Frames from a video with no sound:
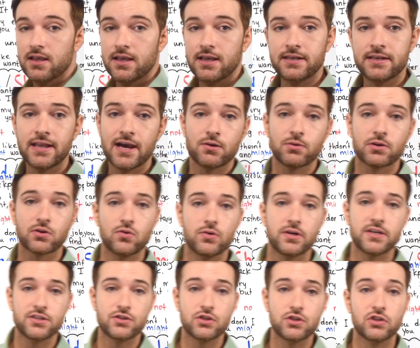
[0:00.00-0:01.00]
And now we're
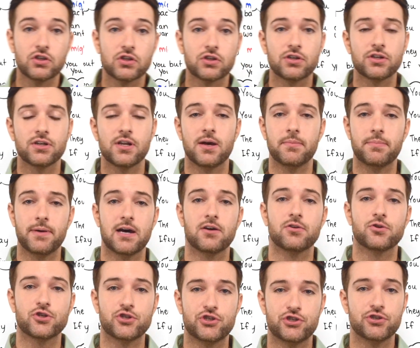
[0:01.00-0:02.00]
going to learn
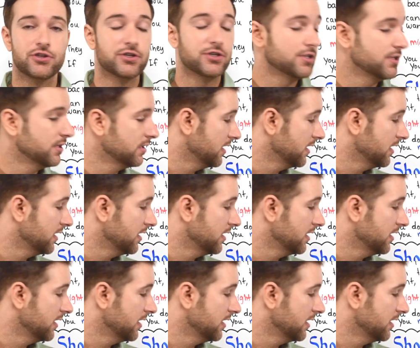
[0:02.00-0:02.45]
about should